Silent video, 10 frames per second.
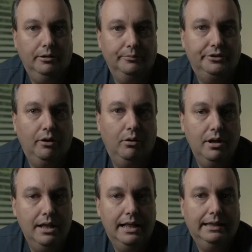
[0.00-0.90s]
so
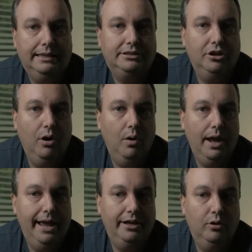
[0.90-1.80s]
let's go
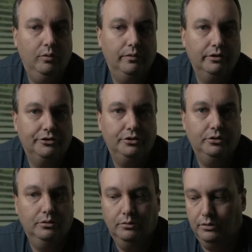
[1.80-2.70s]
head over
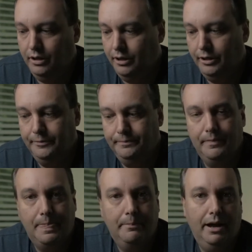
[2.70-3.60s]
to
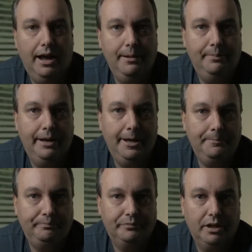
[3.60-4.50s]
my iPad,
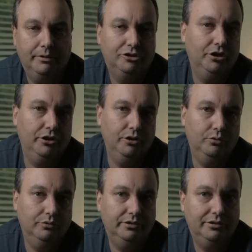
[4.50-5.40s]
and I'm going to show
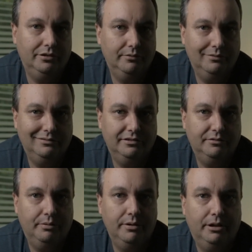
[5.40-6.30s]
you
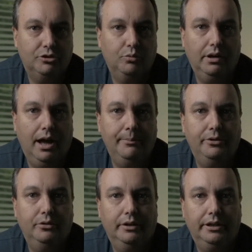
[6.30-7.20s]
pretty much what I'm
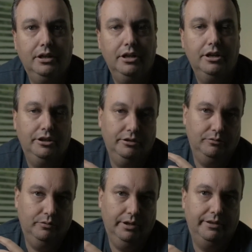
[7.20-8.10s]
doing
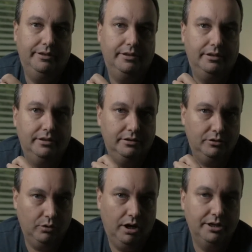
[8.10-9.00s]
with
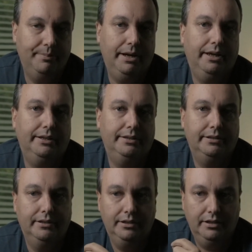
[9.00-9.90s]
GarageBand
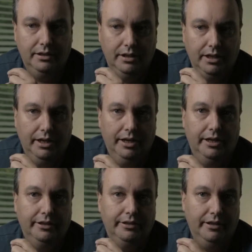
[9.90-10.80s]

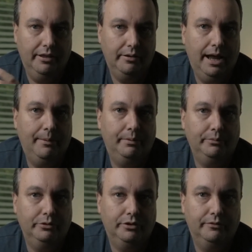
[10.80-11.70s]
and the other app I'm
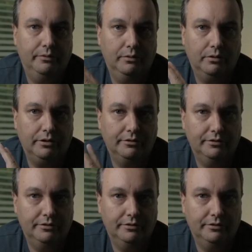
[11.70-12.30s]
using for